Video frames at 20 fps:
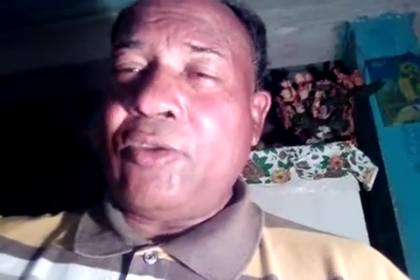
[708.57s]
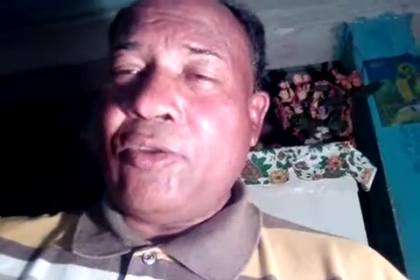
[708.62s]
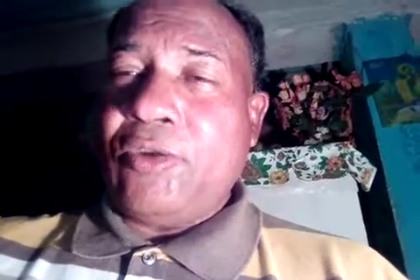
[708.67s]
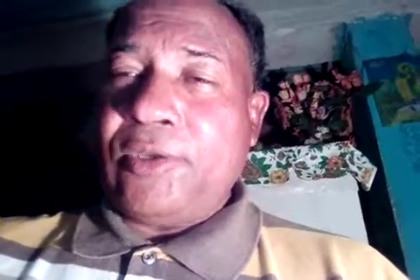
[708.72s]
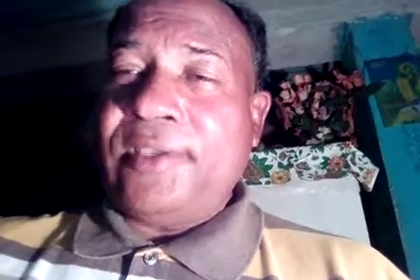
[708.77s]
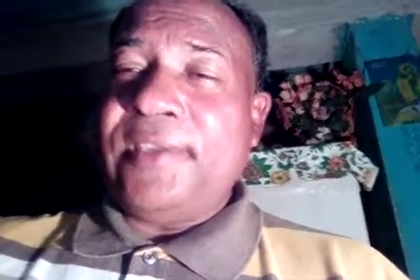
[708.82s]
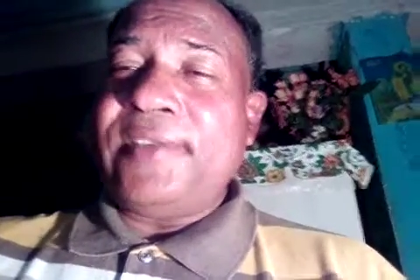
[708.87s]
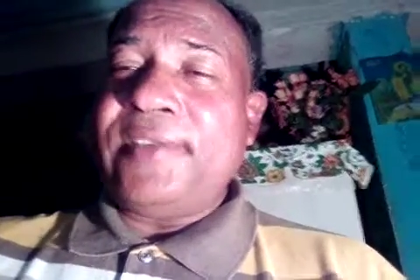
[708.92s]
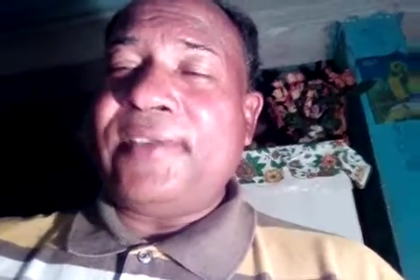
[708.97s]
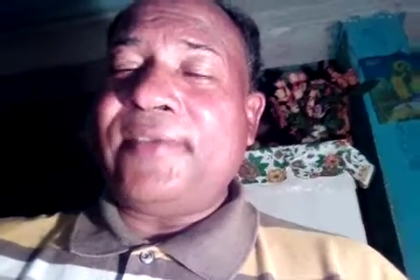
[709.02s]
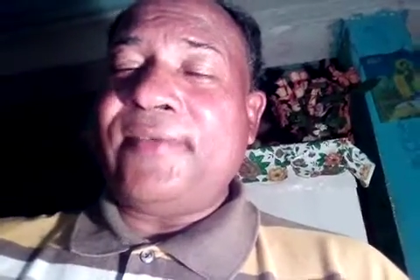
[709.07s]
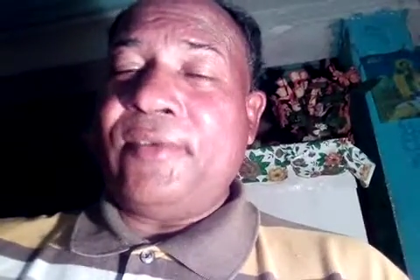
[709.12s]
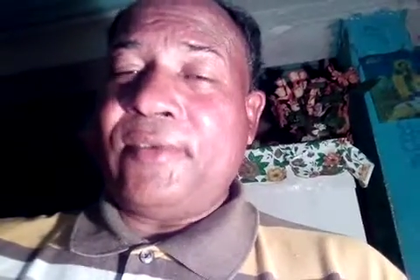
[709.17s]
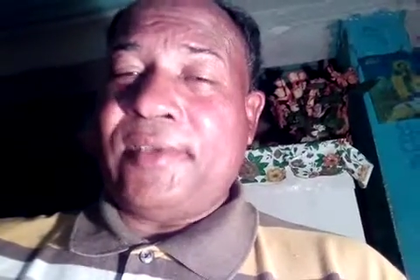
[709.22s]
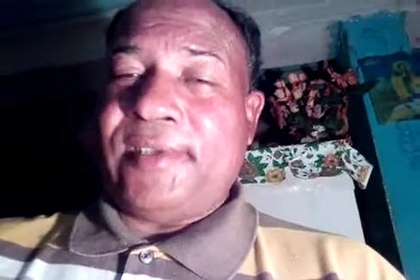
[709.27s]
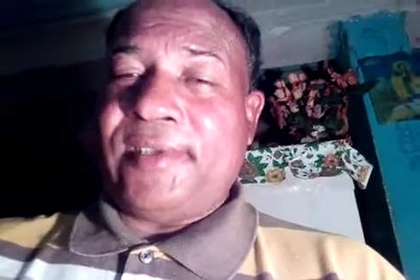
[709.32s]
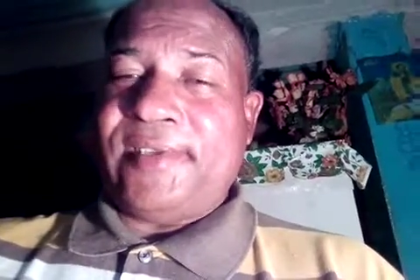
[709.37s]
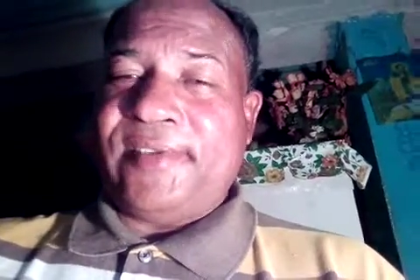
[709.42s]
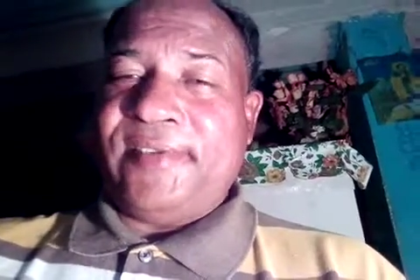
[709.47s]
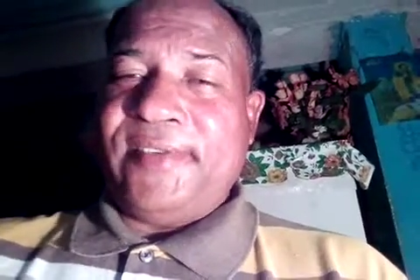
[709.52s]
on this
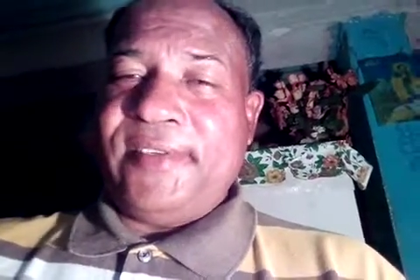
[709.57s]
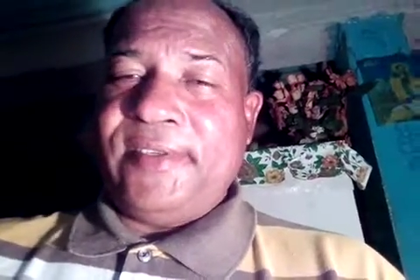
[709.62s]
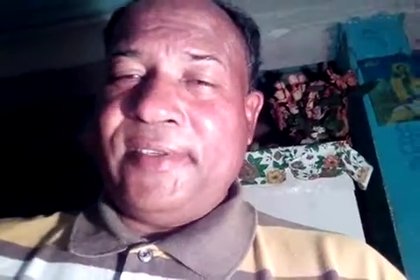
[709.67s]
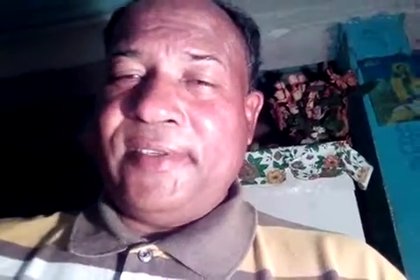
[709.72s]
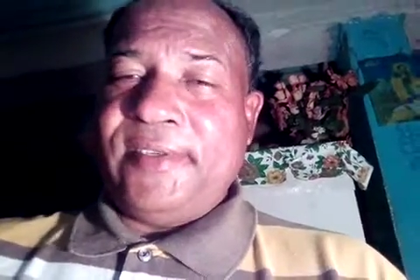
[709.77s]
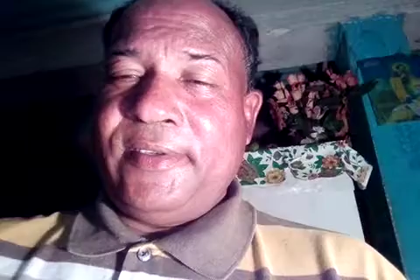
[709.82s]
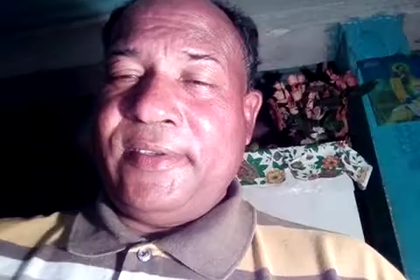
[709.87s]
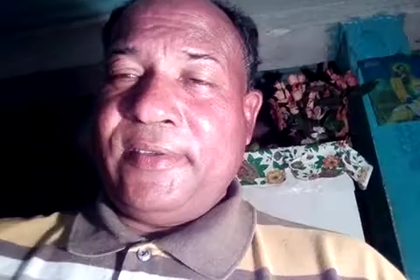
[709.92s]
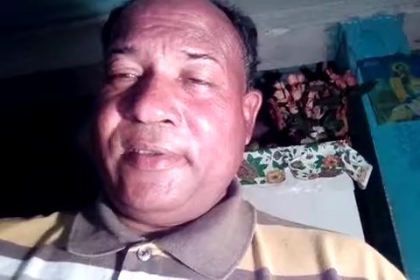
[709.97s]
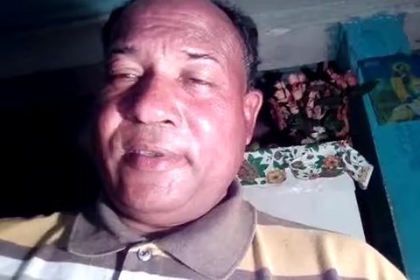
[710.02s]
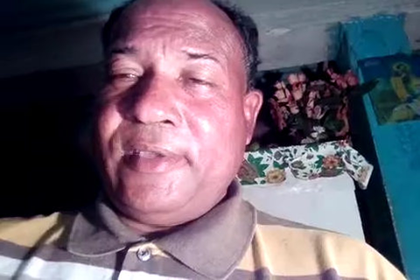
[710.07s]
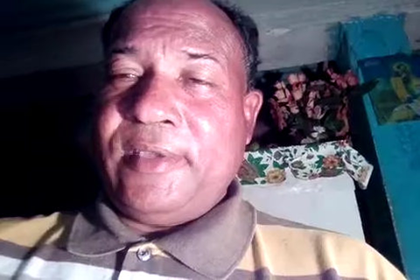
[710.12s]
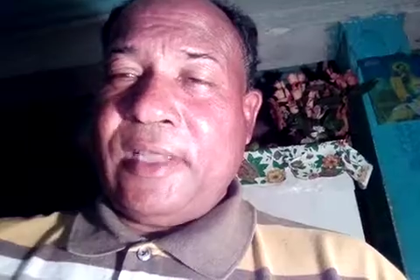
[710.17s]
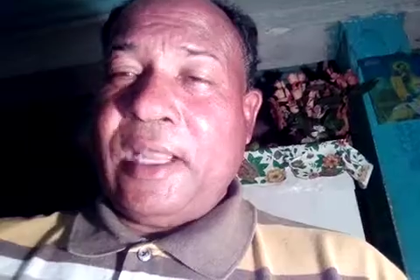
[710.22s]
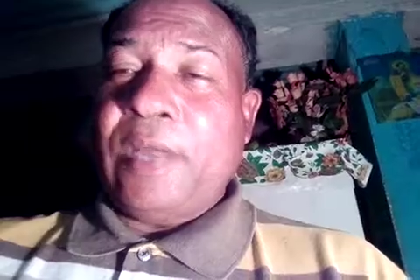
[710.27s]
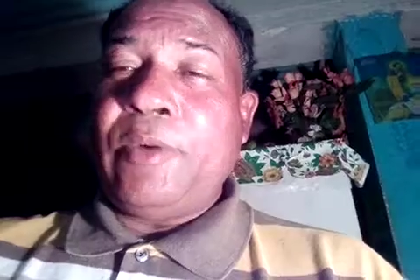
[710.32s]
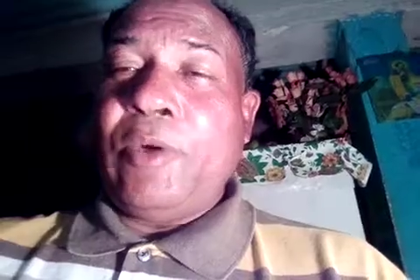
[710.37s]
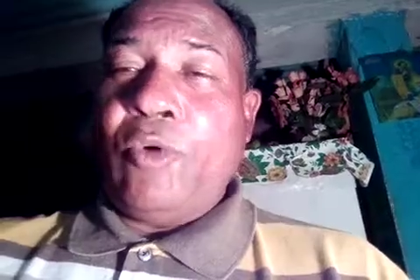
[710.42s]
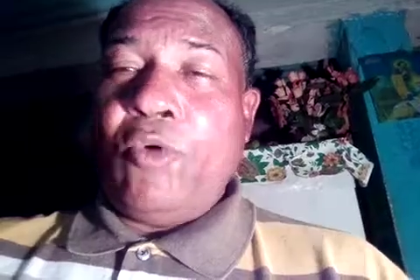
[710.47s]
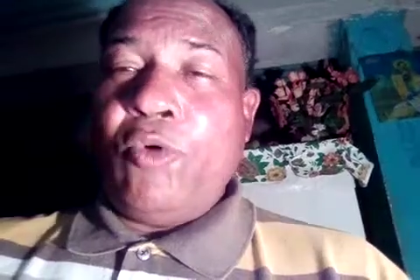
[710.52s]
note,
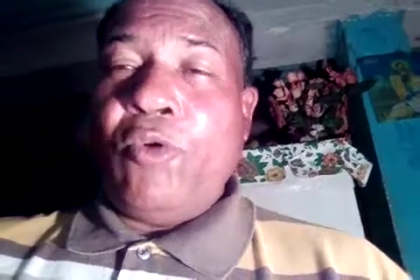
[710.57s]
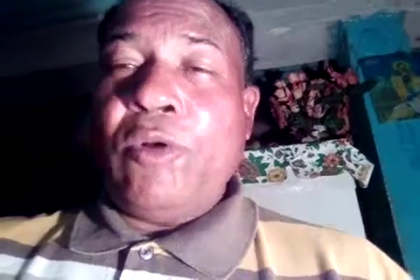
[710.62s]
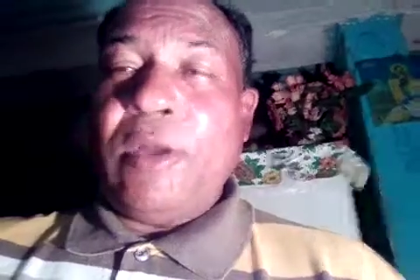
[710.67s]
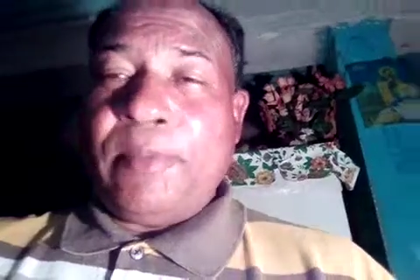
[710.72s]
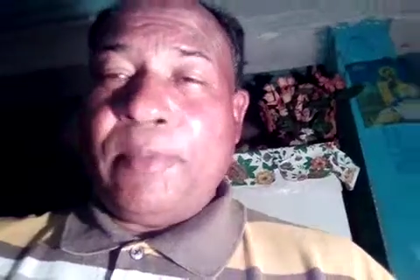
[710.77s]
I will hold